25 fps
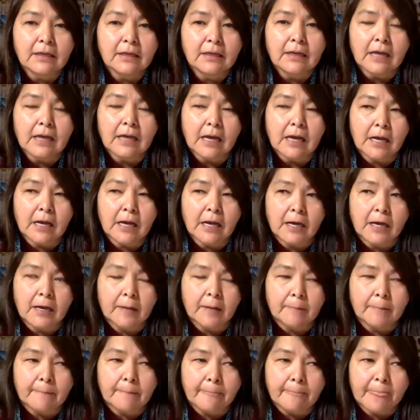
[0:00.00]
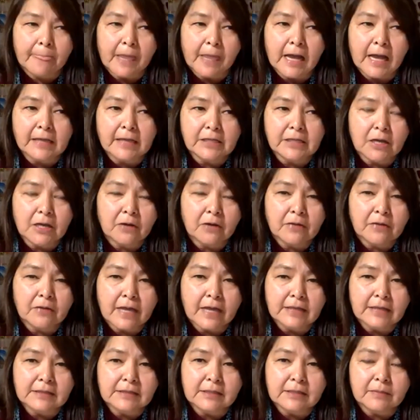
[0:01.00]
I know
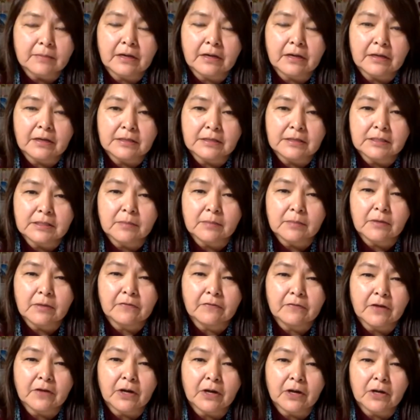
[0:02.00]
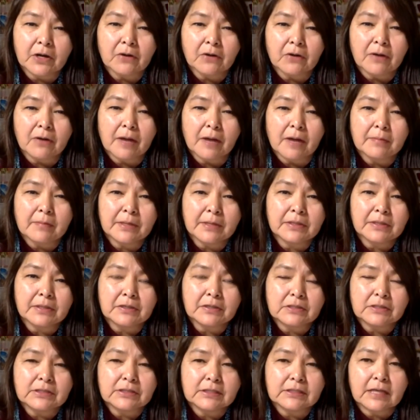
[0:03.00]
that some of our
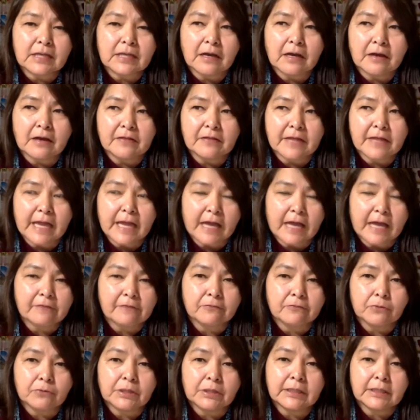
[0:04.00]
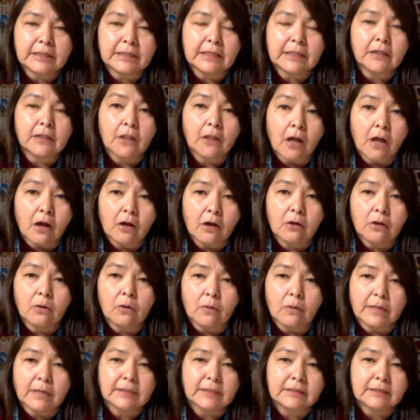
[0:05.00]
grandmothers, they have really long
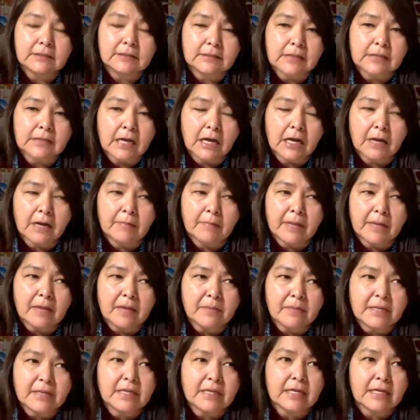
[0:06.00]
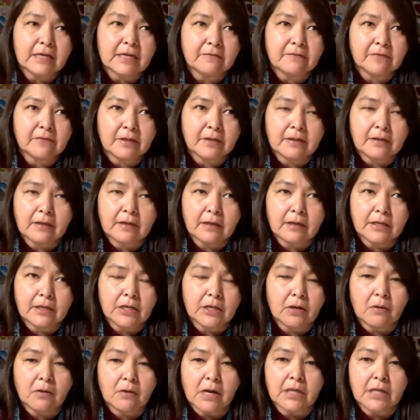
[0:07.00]
ones, maybe even,
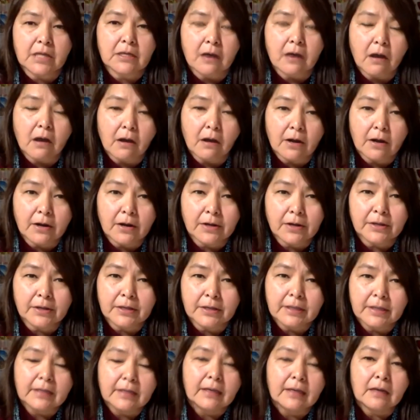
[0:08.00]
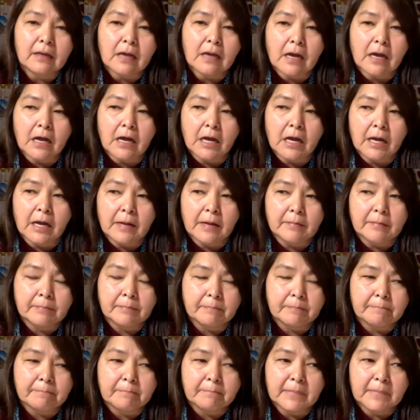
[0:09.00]
a yard.
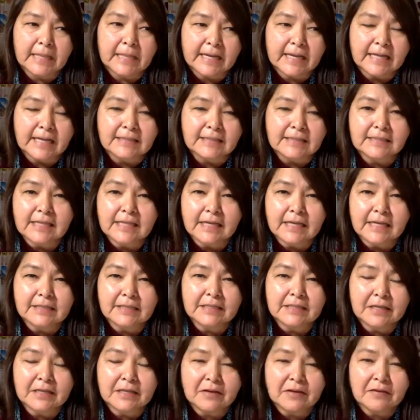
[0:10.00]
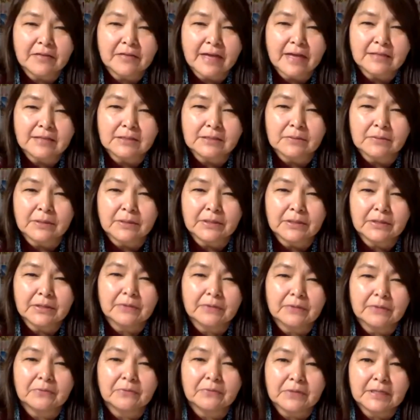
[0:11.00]
Like I said, that's when
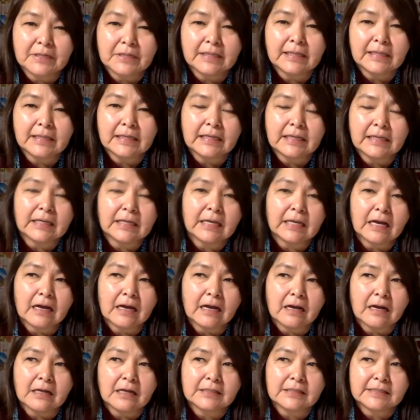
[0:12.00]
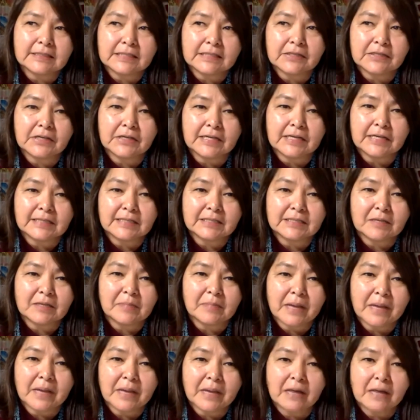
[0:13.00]
you're really serious
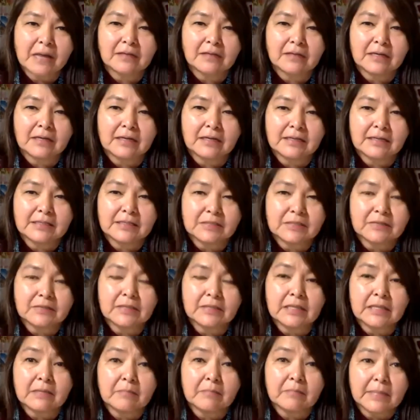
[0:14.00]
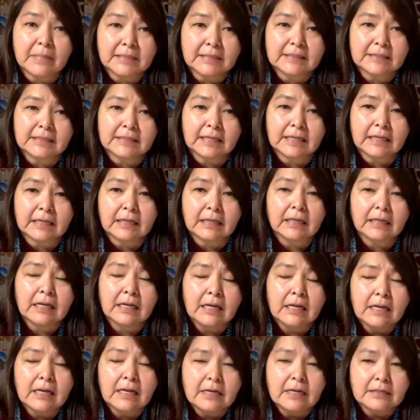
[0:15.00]
about doing the mixing.
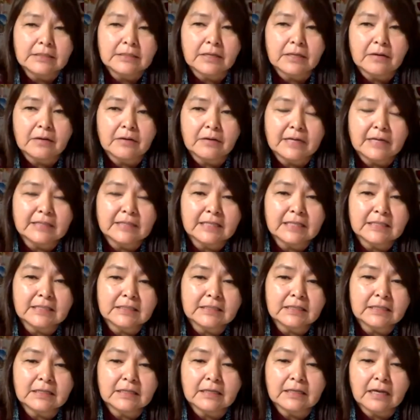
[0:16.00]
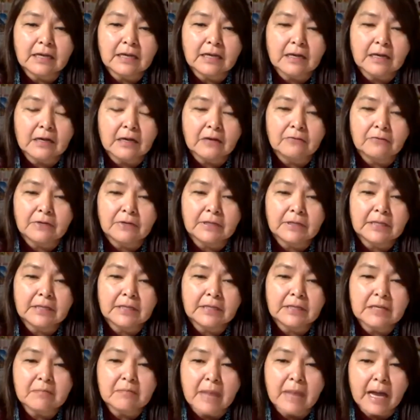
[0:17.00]
So it doesn't really
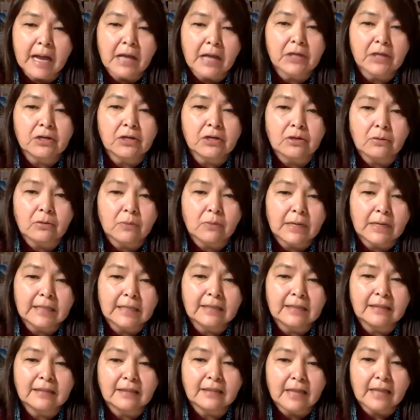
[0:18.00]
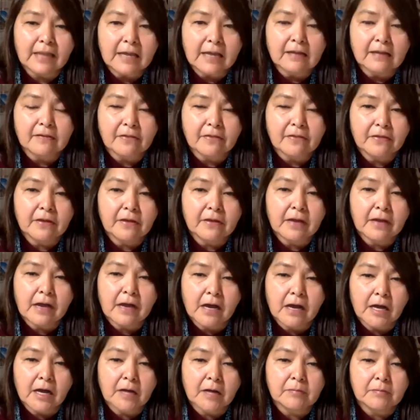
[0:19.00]
matter what length.
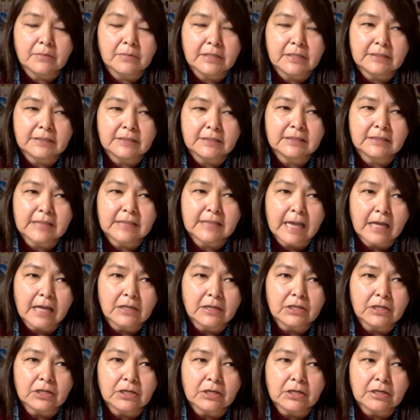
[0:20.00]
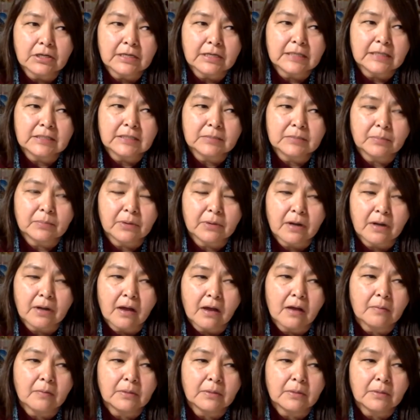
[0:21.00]
The standard is
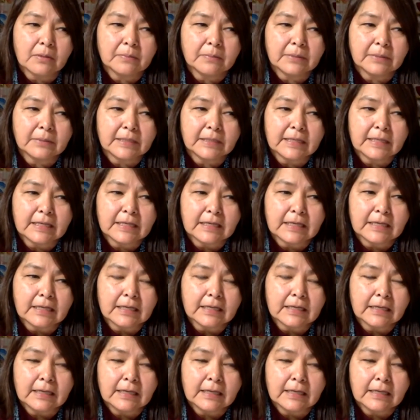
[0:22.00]
probably